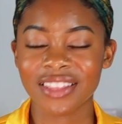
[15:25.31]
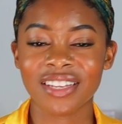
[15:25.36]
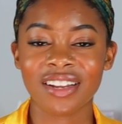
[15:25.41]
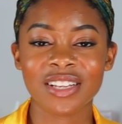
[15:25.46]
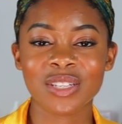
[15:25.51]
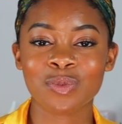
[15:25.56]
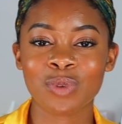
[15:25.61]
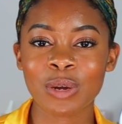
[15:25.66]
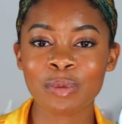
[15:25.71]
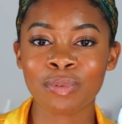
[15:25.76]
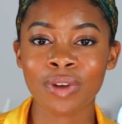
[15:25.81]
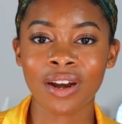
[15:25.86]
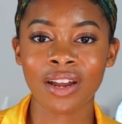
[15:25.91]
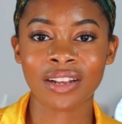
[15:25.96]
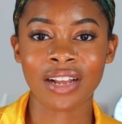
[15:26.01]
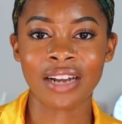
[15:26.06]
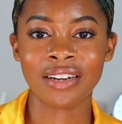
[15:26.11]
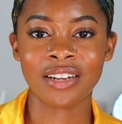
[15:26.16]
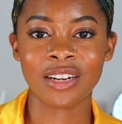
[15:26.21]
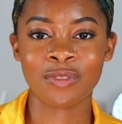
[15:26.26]
There's one
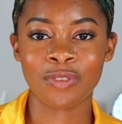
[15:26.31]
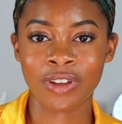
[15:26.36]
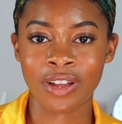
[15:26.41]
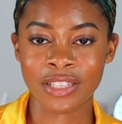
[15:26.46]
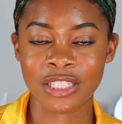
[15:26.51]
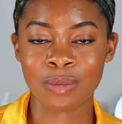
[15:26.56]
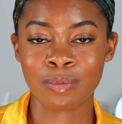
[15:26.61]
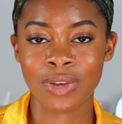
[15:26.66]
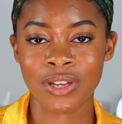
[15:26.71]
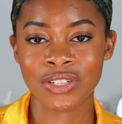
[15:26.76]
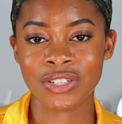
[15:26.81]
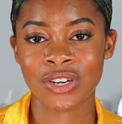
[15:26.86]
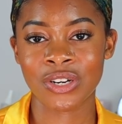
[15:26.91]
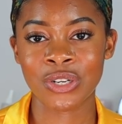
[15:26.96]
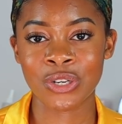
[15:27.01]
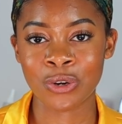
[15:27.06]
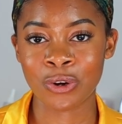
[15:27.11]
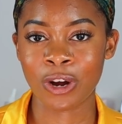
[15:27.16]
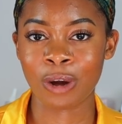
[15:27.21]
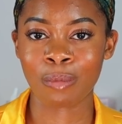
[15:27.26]
product I did forget to
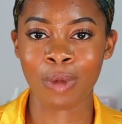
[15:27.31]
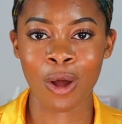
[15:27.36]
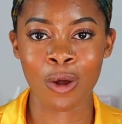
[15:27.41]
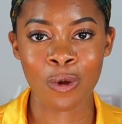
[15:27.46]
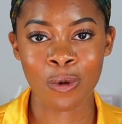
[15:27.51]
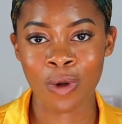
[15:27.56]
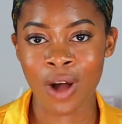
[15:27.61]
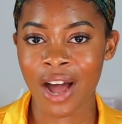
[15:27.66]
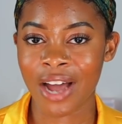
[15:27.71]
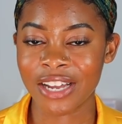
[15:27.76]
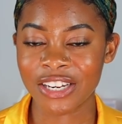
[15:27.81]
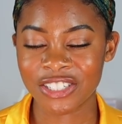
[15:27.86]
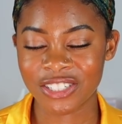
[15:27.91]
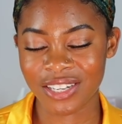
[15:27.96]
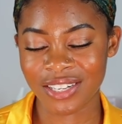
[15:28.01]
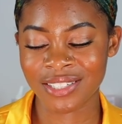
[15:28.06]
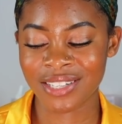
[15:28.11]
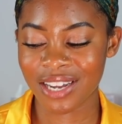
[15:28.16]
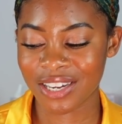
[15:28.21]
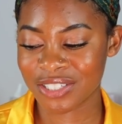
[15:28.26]
mention during my whole
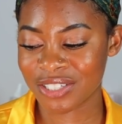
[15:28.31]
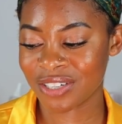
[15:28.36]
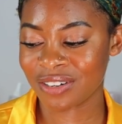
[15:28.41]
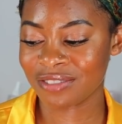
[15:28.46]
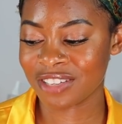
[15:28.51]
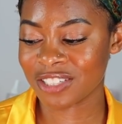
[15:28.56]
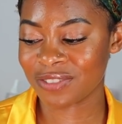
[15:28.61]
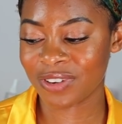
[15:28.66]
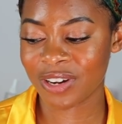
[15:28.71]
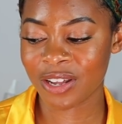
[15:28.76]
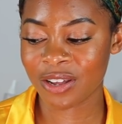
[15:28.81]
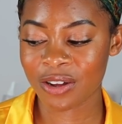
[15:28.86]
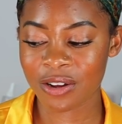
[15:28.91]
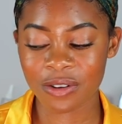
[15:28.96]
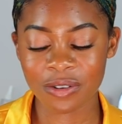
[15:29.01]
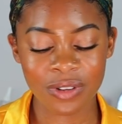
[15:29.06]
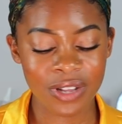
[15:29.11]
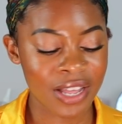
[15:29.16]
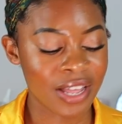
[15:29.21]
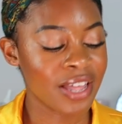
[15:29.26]
hygiene section of this
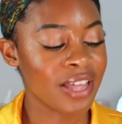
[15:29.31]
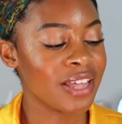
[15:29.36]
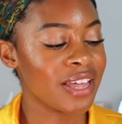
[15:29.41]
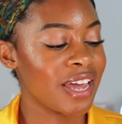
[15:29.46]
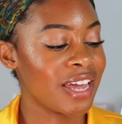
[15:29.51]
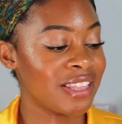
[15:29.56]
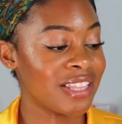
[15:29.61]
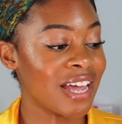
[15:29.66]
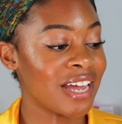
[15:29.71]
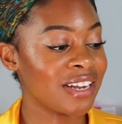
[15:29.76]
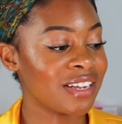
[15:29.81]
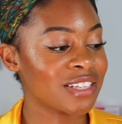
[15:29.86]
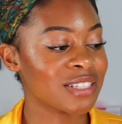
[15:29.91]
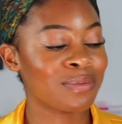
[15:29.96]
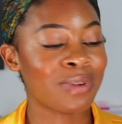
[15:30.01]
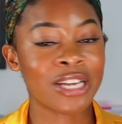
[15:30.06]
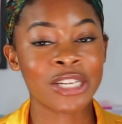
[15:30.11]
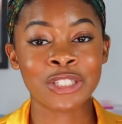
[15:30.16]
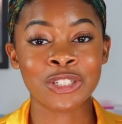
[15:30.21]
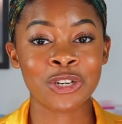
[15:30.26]
video, and that is
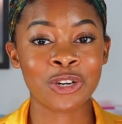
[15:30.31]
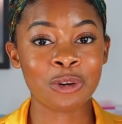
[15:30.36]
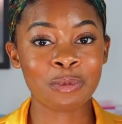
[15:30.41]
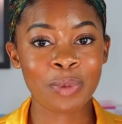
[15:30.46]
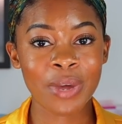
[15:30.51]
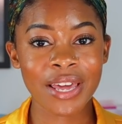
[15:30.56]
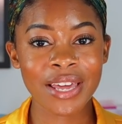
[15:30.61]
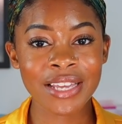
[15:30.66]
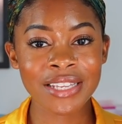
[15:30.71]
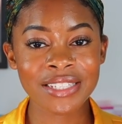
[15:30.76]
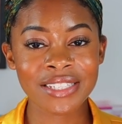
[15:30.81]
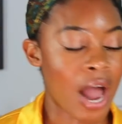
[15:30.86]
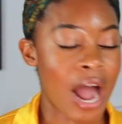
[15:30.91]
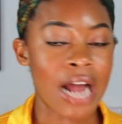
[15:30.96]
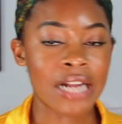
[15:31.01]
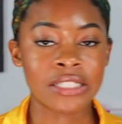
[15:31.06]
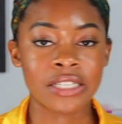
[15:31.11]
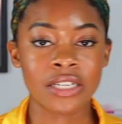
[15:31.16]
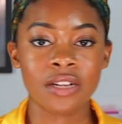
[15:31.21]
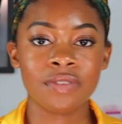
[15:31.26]
my sugar paste.
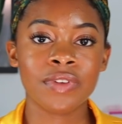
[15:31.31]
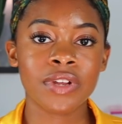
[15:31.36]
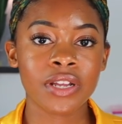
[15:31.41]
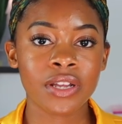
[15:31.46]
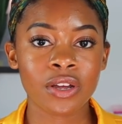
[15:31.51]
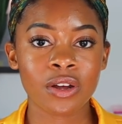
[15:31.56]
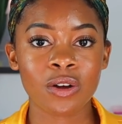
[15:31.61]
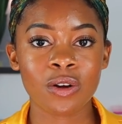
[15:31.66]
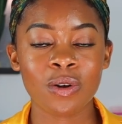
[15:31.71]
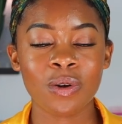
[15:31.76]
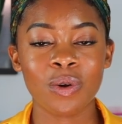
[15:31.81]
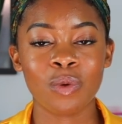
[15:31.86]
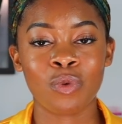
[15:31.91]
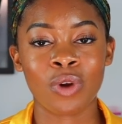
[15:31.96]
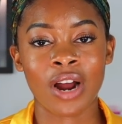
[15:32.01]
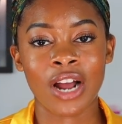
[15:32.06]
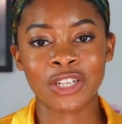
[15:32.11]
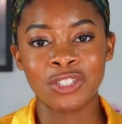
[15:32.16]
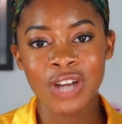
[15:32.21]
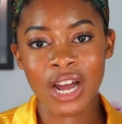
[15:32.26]
I did a video where
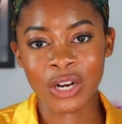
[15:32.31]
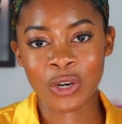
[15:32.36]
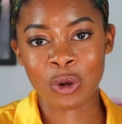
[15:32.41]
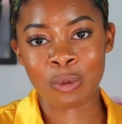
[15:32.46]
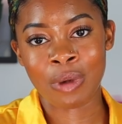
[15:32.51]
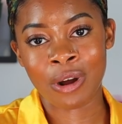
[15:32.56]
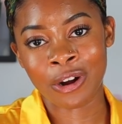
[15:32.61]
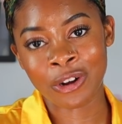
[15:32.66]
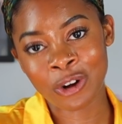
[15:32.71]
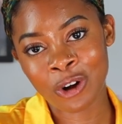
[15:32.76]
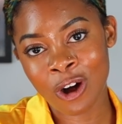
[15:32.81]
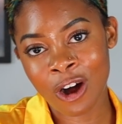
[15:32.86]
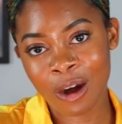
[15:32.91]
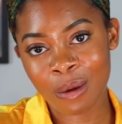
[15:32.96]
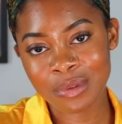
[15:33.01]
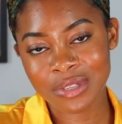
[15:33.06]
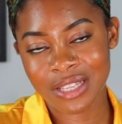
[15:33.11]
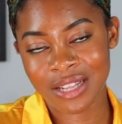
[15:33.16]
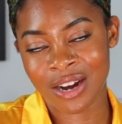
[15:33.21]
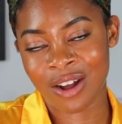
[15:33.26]
I tried it on my
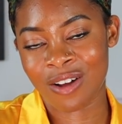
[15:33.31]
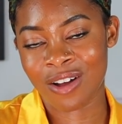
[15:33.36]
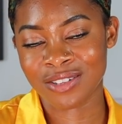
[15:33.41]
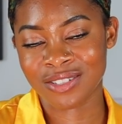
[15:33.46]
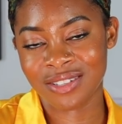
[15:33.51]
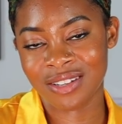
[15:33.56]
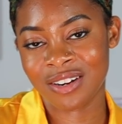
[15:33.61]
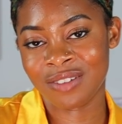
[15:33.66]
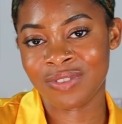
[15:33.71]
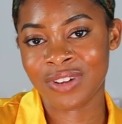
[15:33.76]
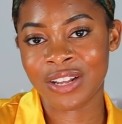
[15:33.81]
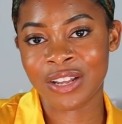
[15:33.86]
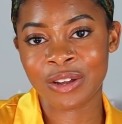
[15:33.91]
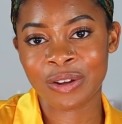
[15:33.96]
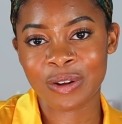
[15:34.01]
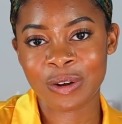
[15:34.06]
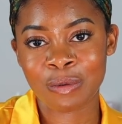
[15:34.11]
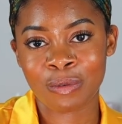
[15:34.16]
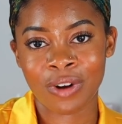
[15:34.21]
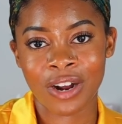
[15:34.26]
underarms, and I also did a
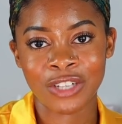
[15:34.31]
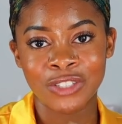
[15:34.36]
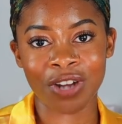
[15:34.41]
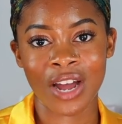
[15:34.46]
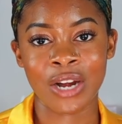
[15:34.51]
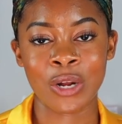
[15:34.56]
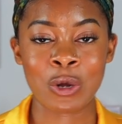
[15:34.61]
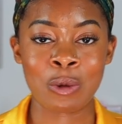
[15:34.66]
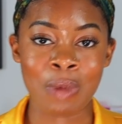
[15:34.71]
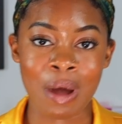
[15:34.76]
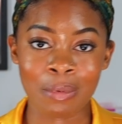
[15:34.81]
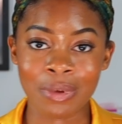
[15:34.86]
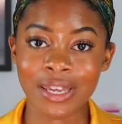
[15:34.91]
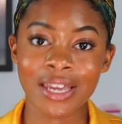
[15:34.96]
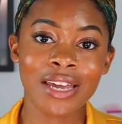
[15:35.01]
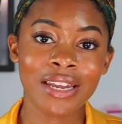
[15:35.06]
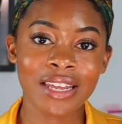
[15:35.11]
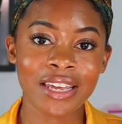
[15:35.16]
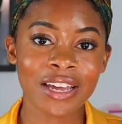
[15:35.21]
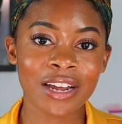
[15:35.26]
video where I tried it on my
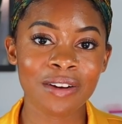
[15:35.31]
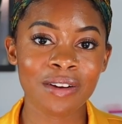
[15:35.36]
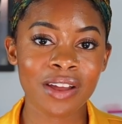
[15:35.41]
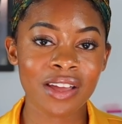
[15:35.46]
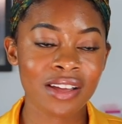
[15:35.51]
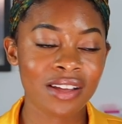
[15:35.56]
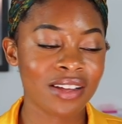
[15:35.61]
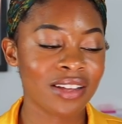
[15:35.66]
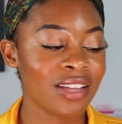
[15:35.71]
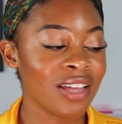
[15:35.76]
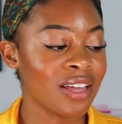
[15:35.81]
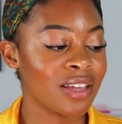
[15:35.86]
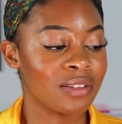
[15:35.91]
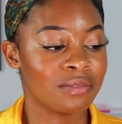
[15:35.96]
bikini area.